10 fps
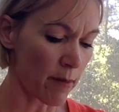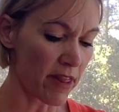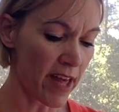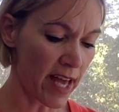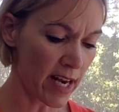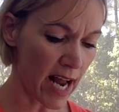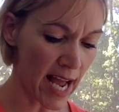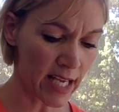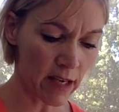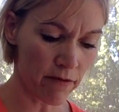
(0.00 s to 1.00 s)
Then
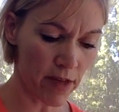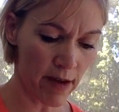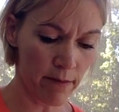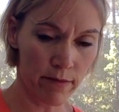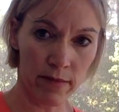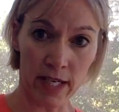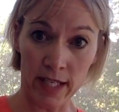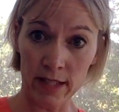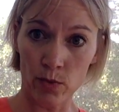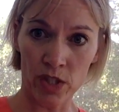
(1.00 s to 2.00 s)
I give them
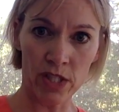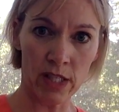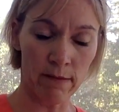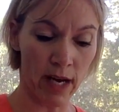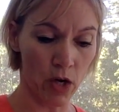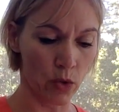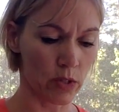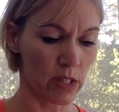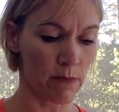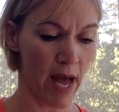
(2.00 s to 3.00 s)
this, which is in my
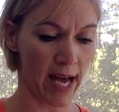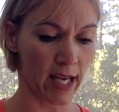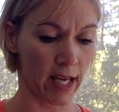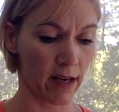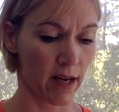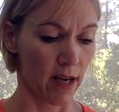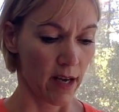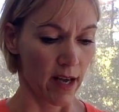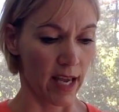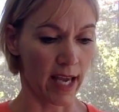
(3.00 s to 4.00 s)
hostess packet.
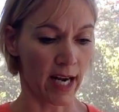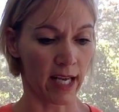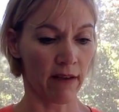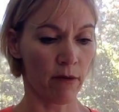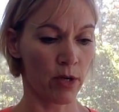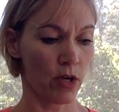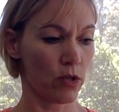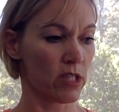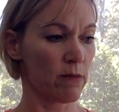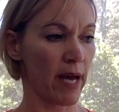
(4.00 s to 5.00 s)
And I give them their
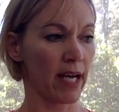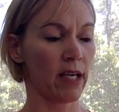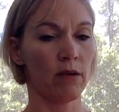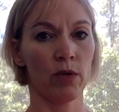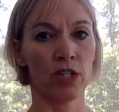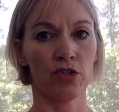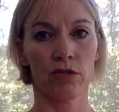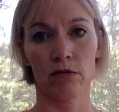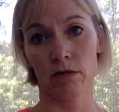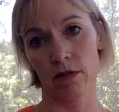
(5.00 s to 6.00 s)
hostess packet,
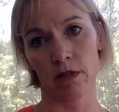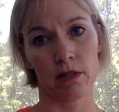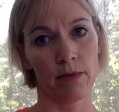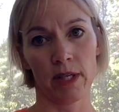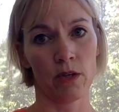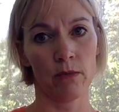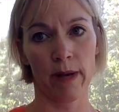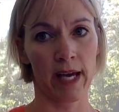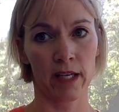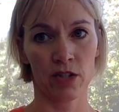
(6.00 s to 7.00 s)
which is just a plain old
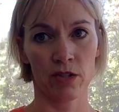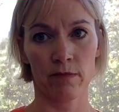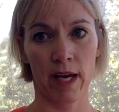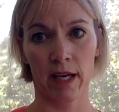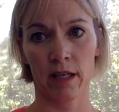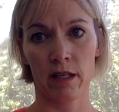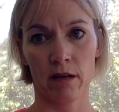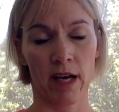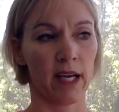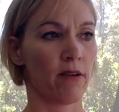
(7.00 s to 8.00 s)
packet
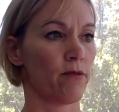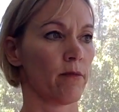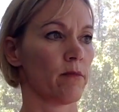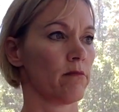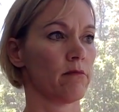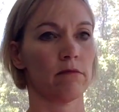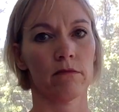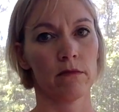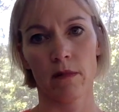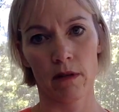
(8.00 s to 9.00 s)
I get from,
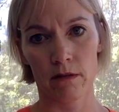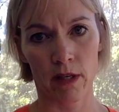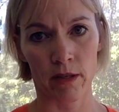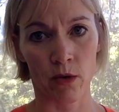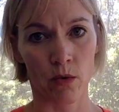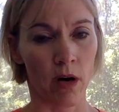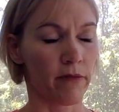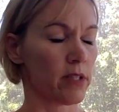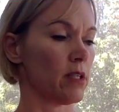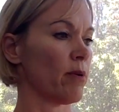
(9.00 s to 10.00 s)
I don't know,
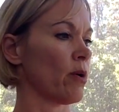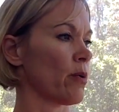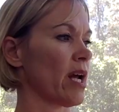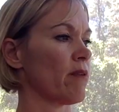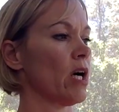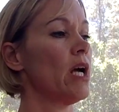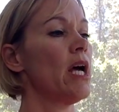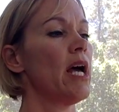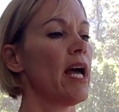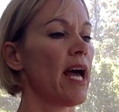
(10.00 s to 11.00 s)
Office Depot or whatever.
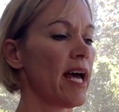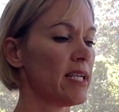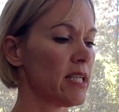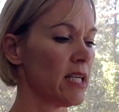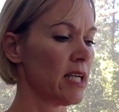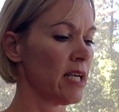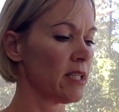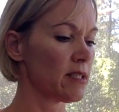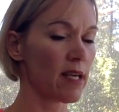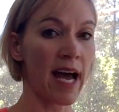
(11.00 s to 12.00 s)
And in
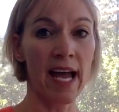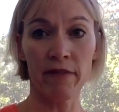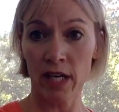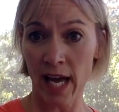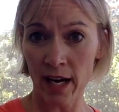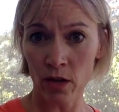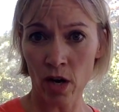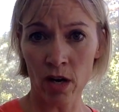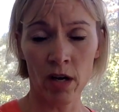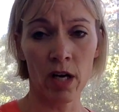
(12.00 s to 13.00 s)
it, I have a
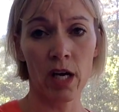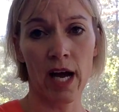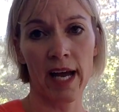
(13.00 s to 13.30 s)
catalog.